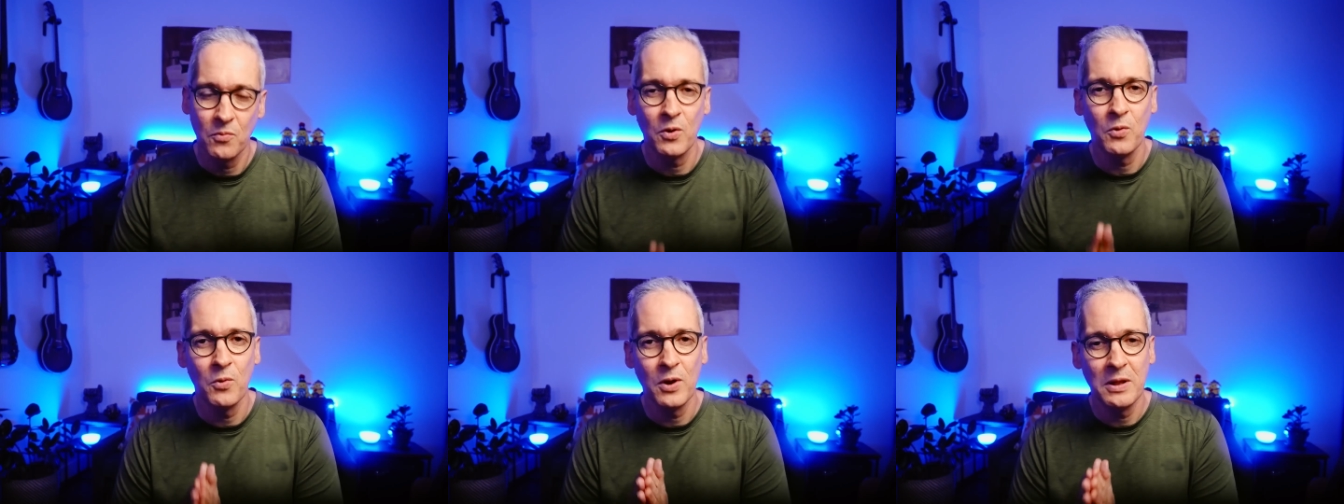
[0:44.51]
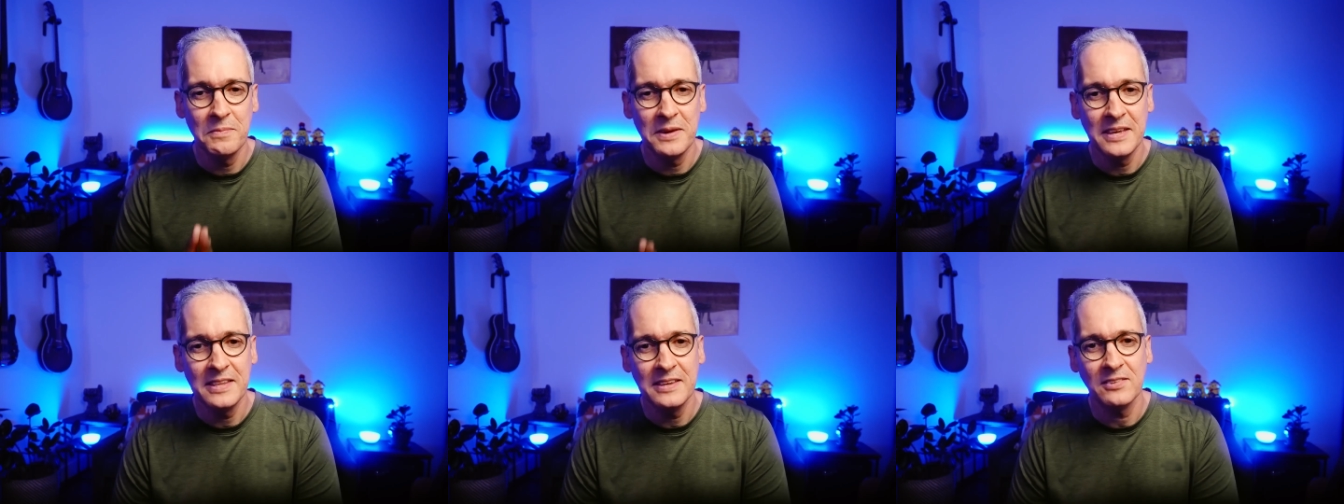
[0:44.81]
we
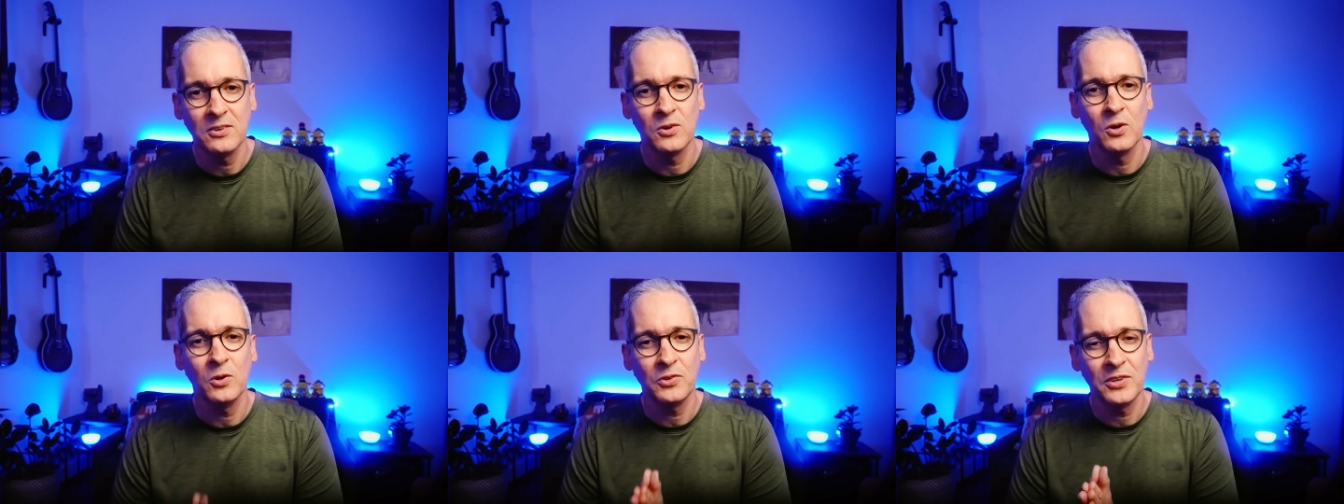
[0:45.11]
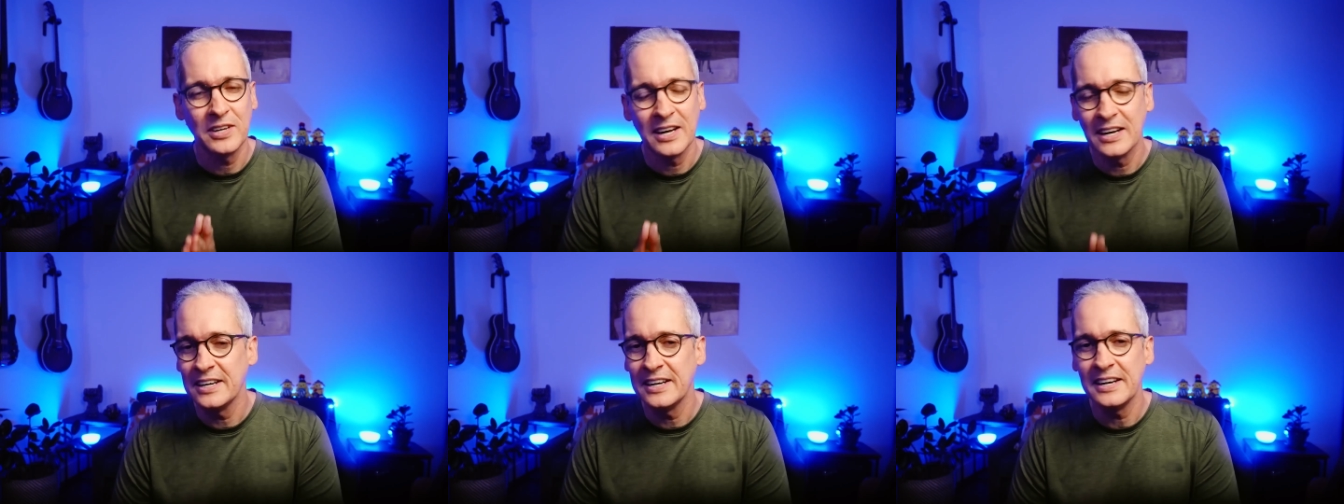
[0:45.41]
will be
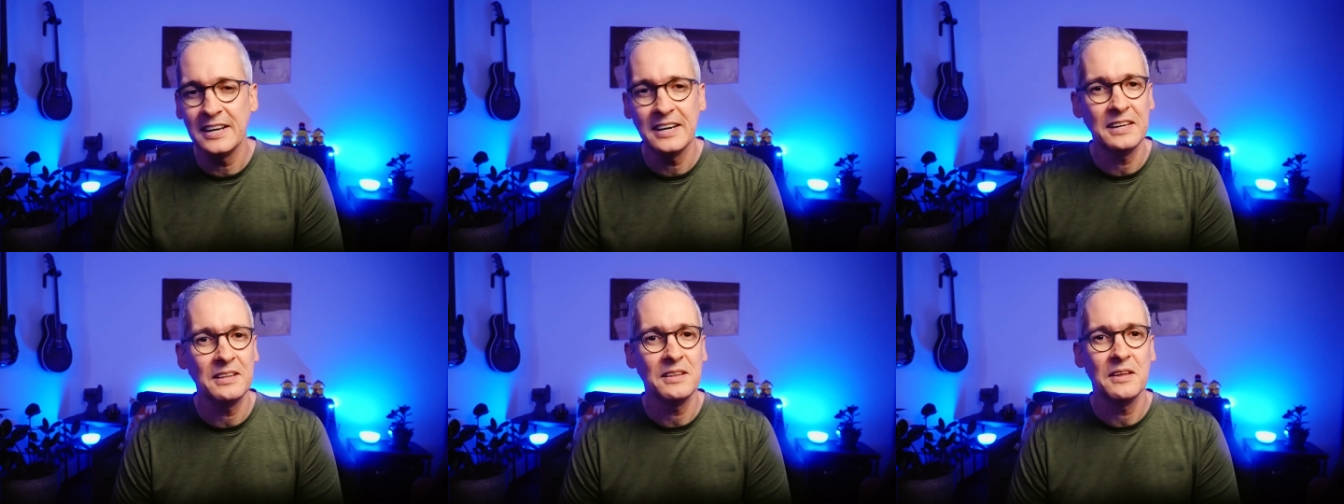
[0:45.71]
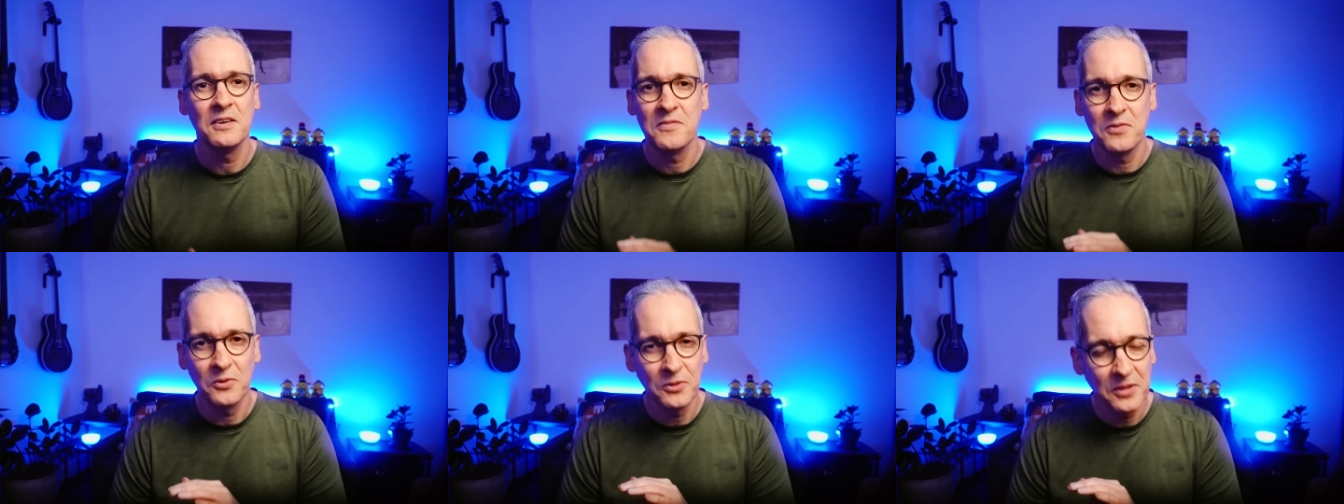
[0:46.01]
discussing and
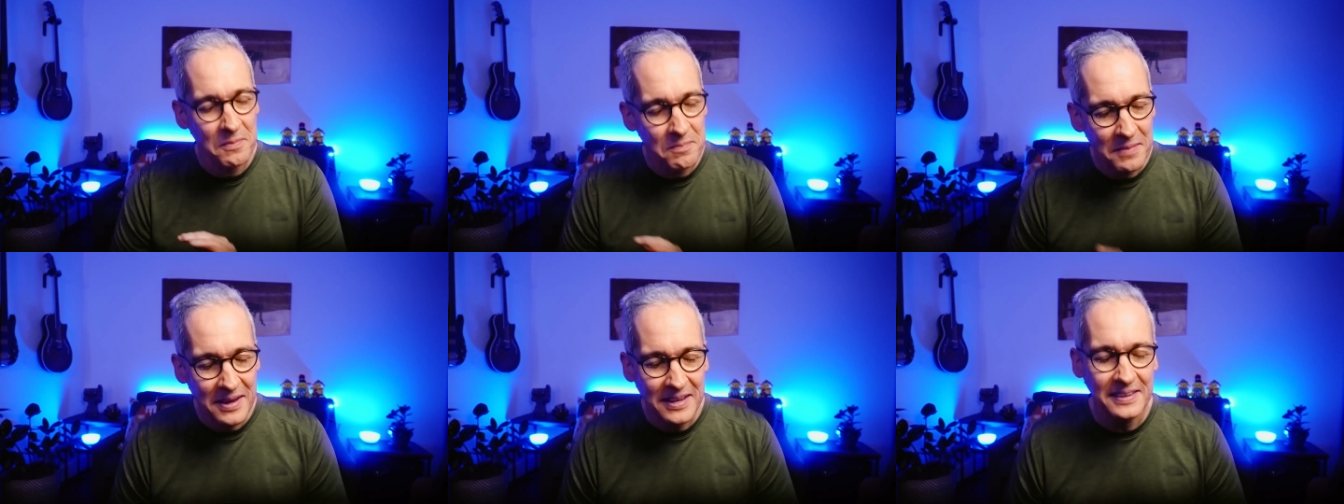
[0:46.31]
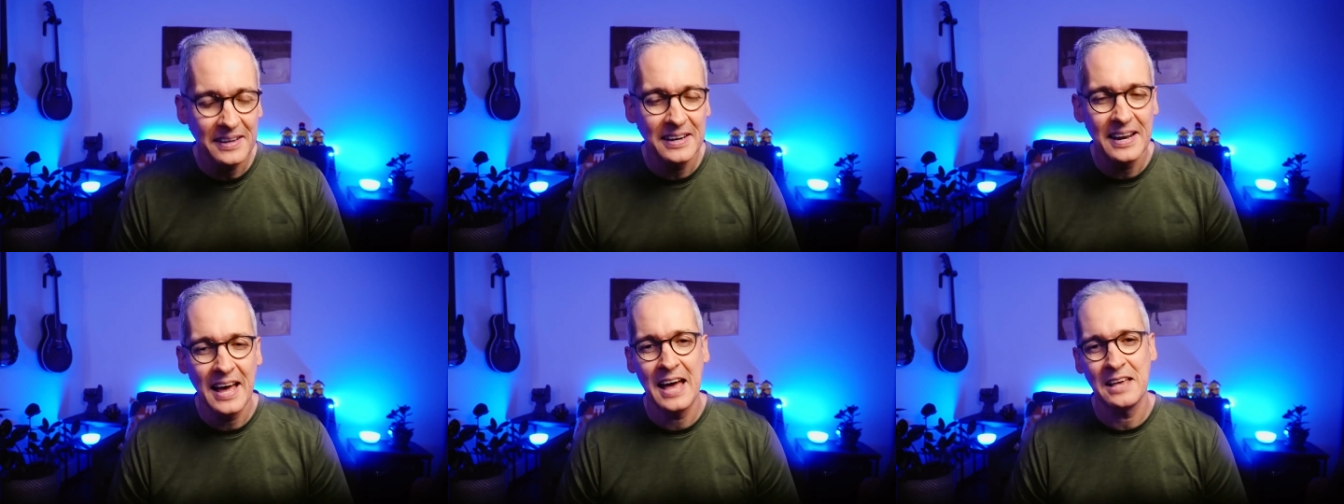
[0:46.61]
learning
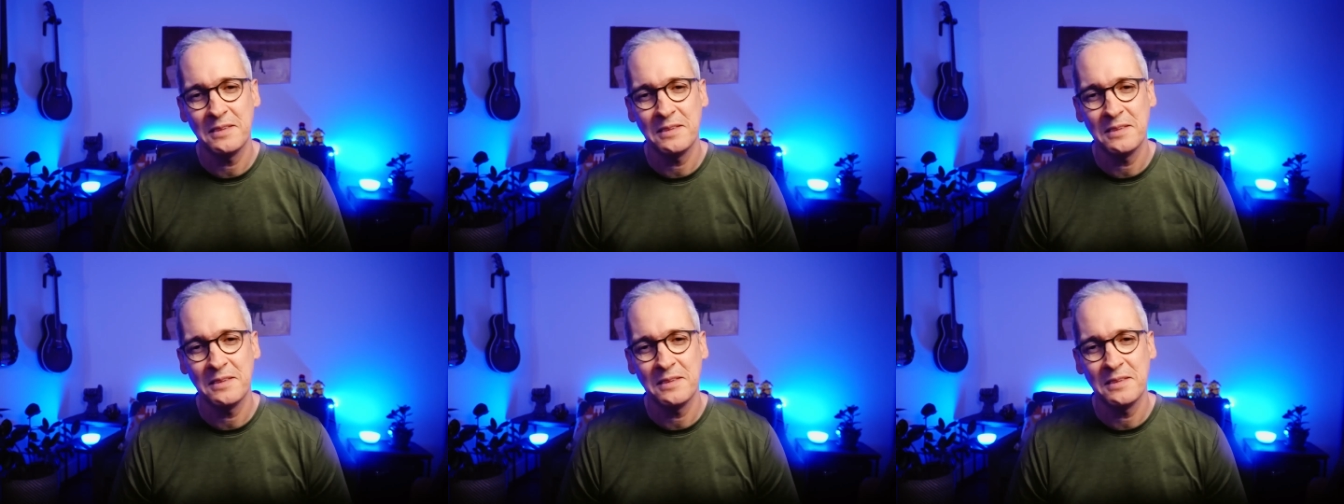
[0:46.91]
fundamental